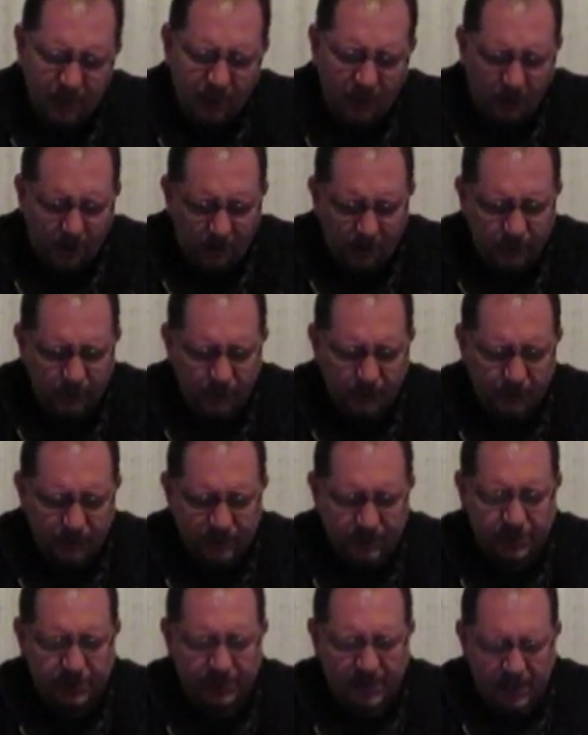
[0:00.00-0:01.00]
all the
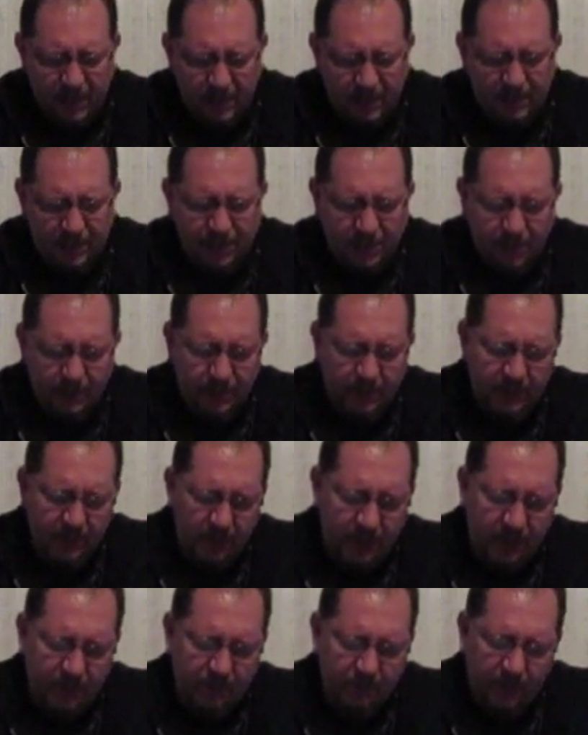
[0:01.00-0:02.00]
world's a stage going
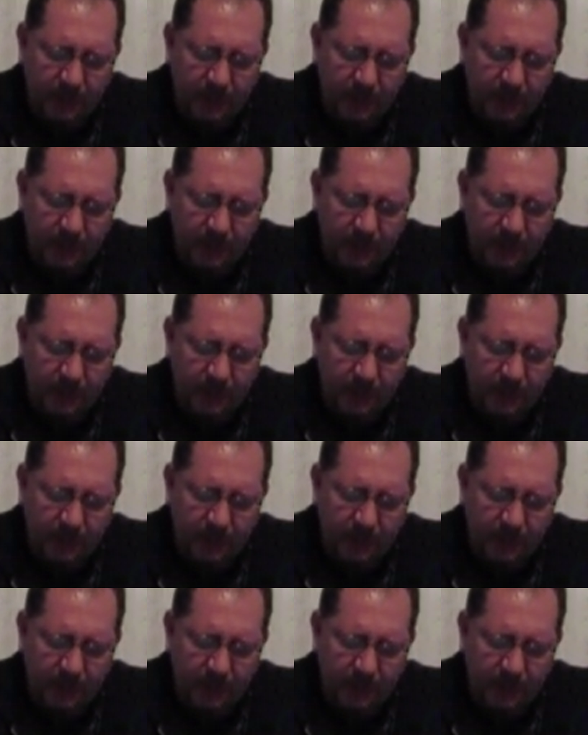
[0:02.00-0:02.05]
on,